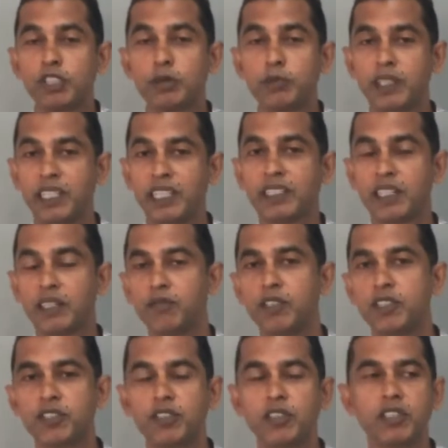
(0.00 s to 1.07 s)
spending time
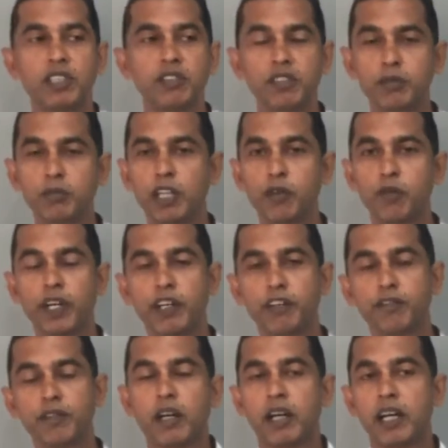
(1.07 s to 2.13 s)
with children, with my wife,